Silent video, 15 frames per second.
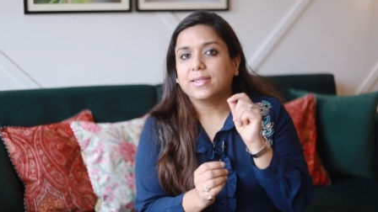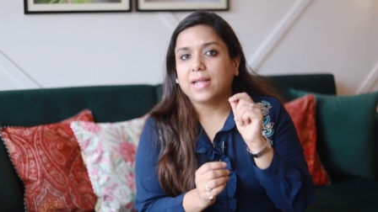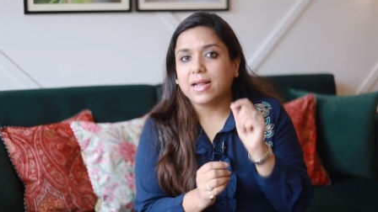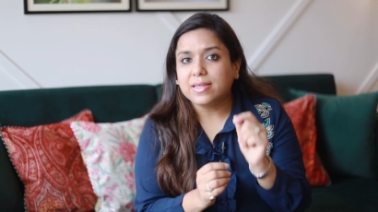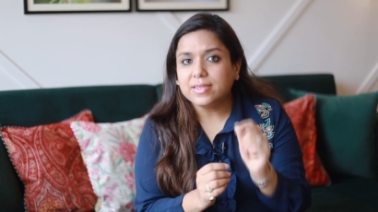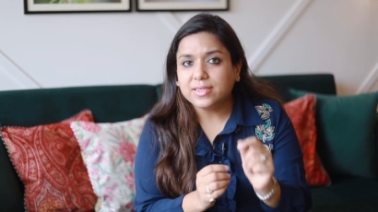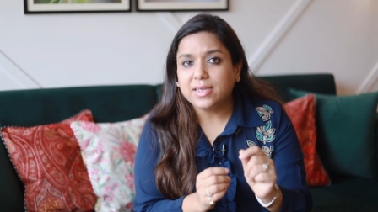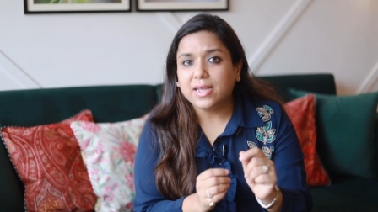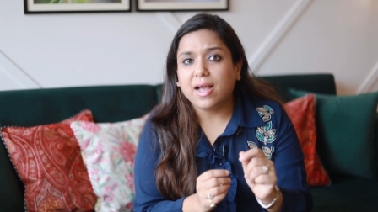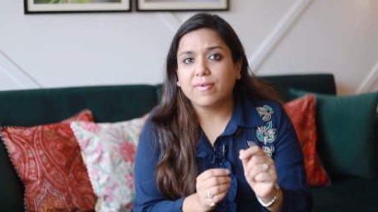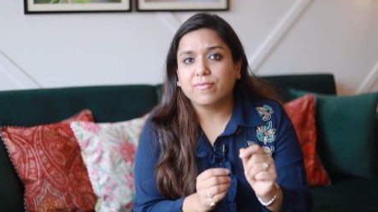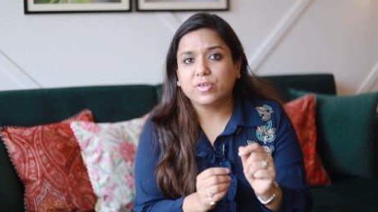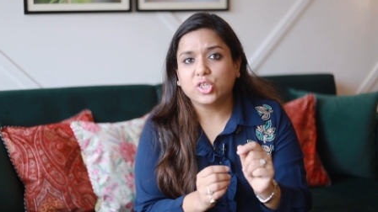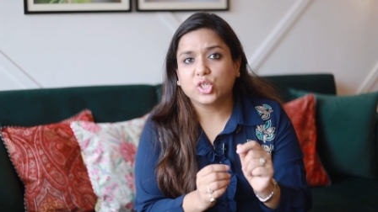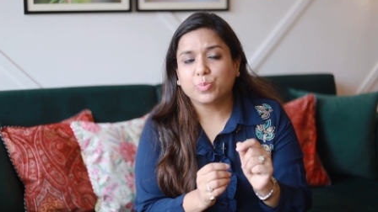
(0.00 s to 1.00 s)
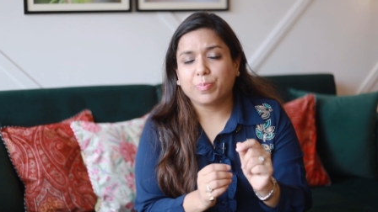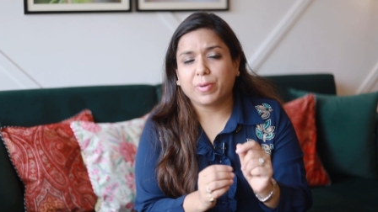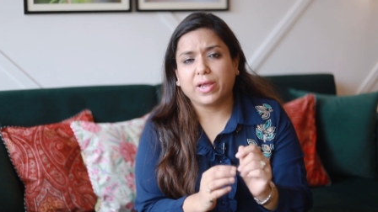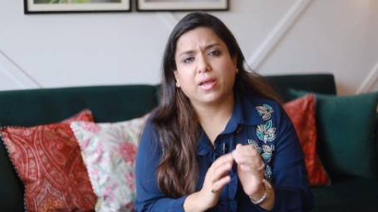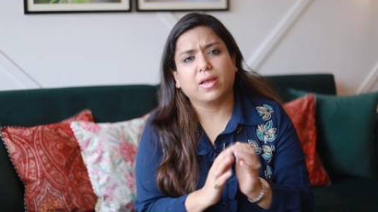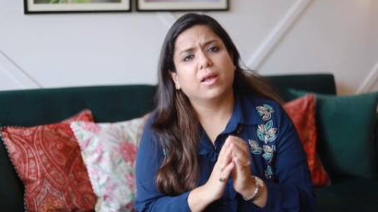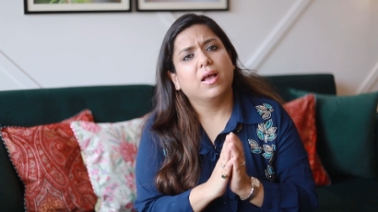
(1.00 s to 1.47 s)
That is the average
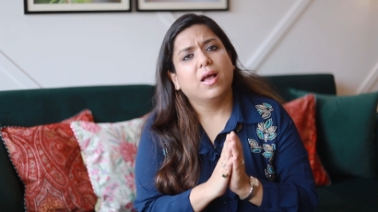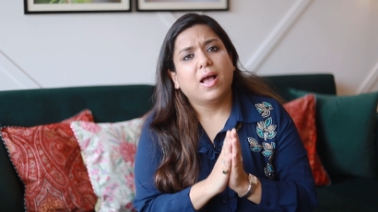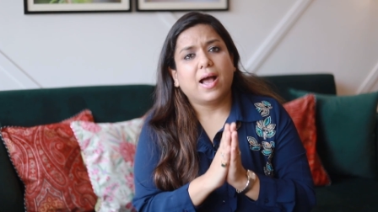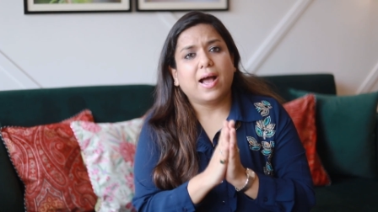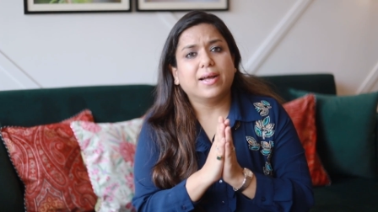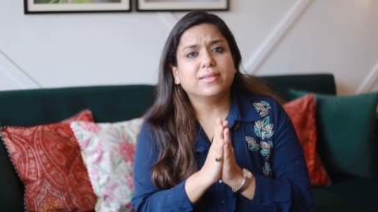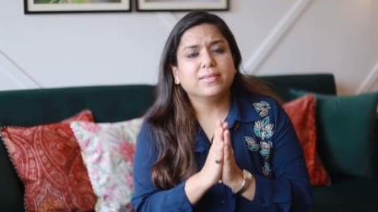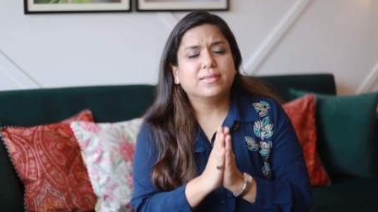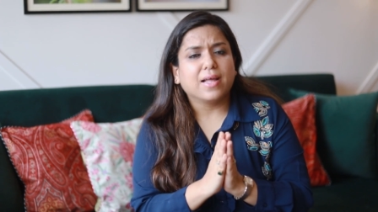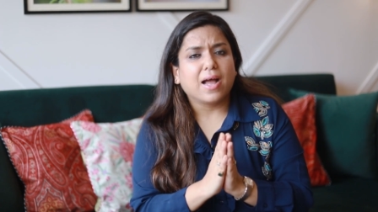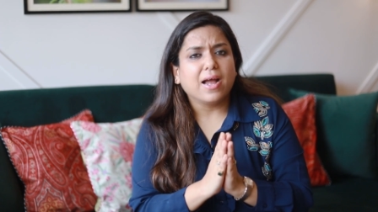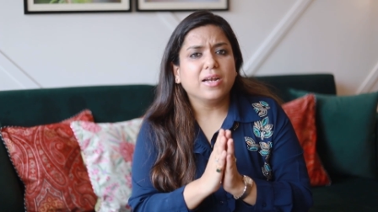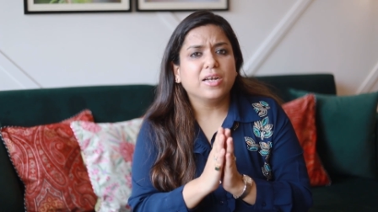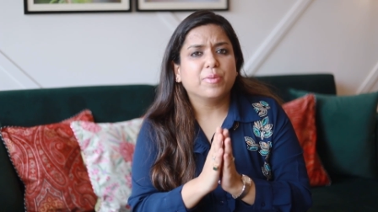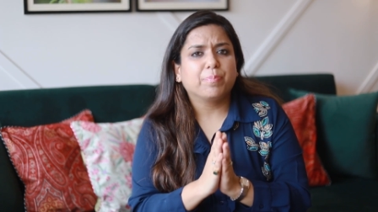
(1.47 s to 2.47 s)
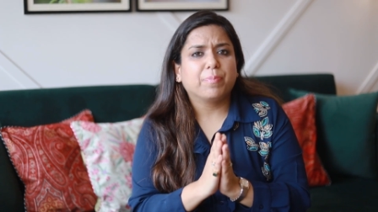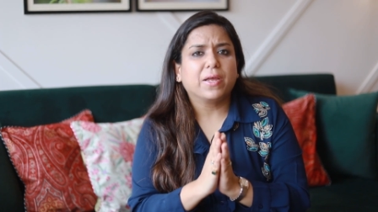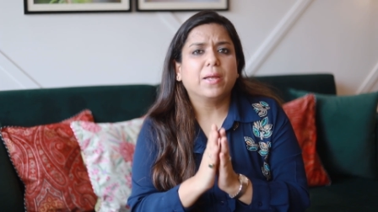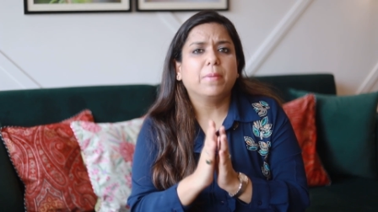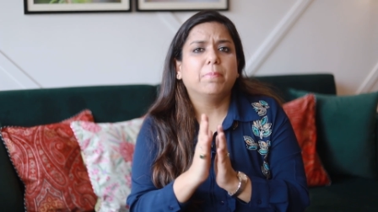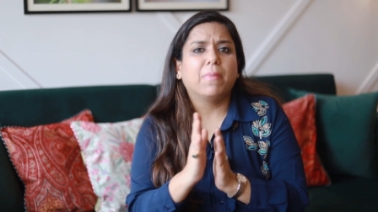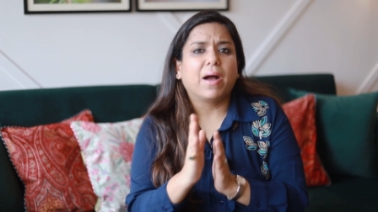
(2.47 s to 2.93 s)
pay, and that pay
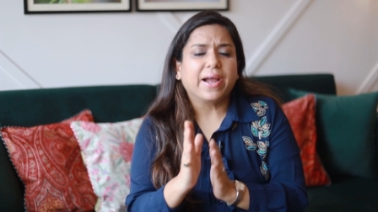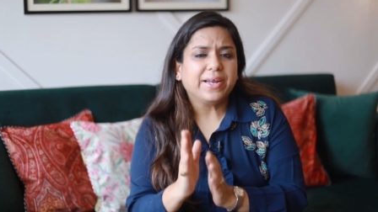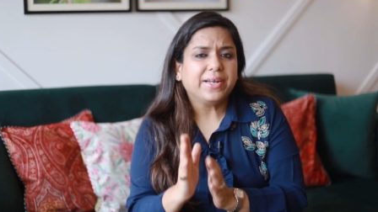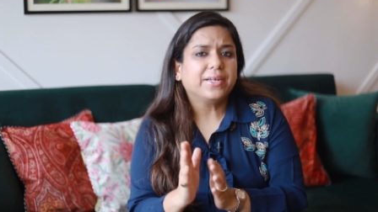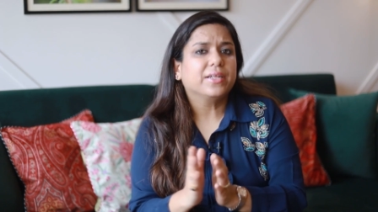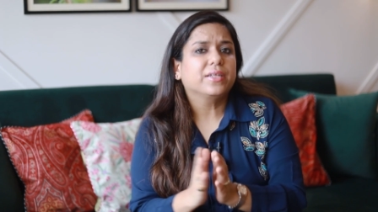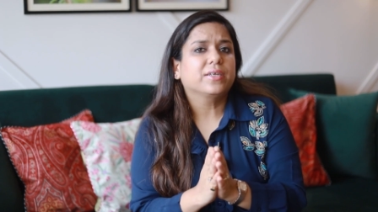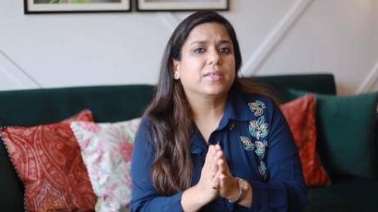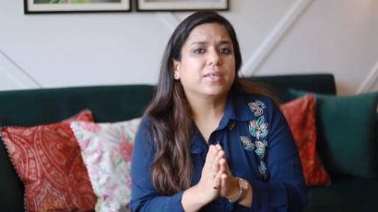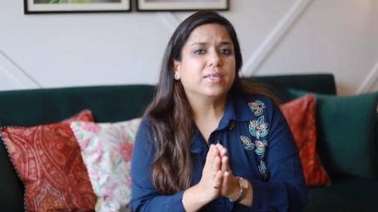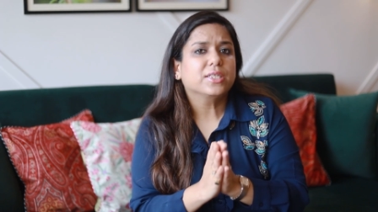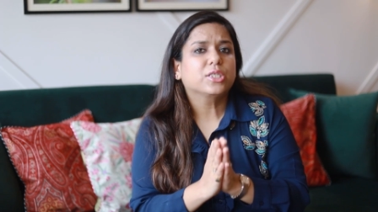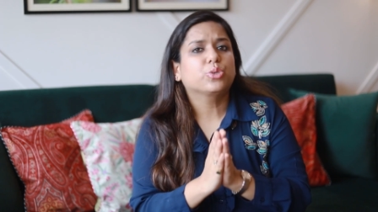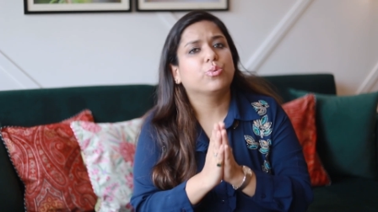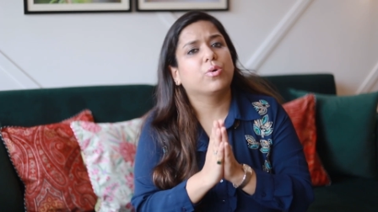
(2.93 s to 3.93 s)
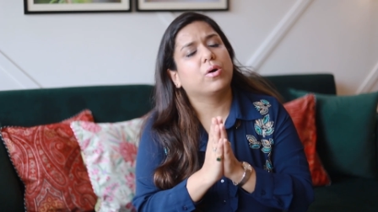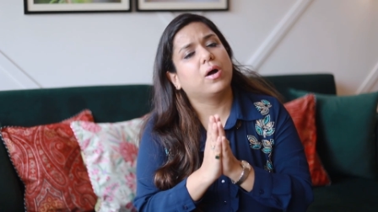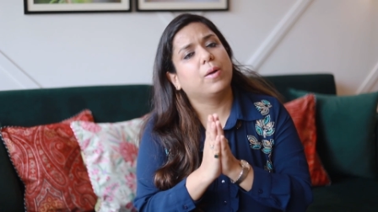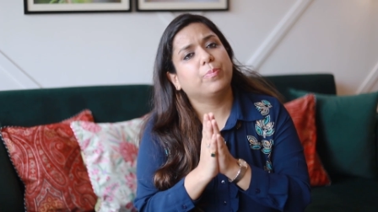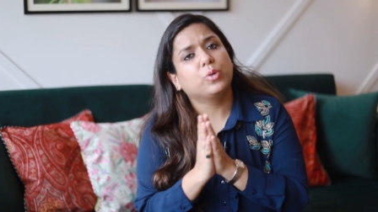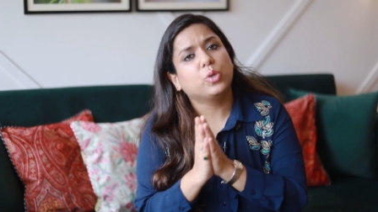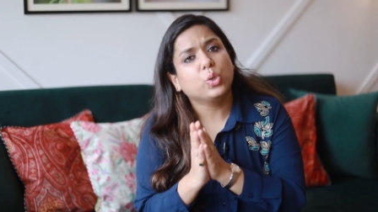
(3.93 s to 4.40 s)
might increase to
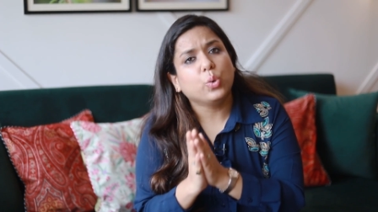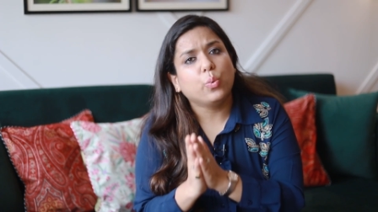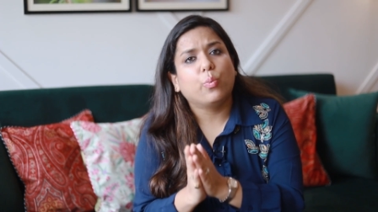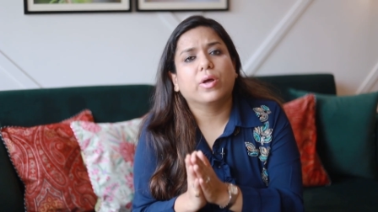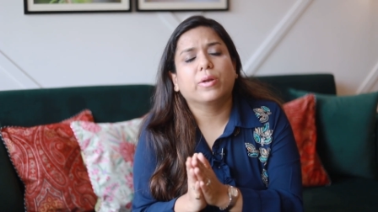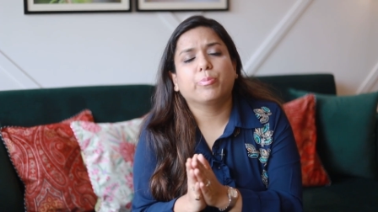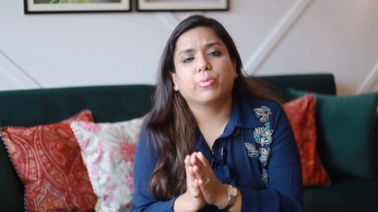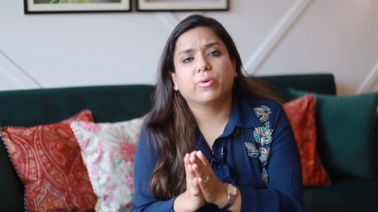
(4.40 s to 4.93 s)
up to one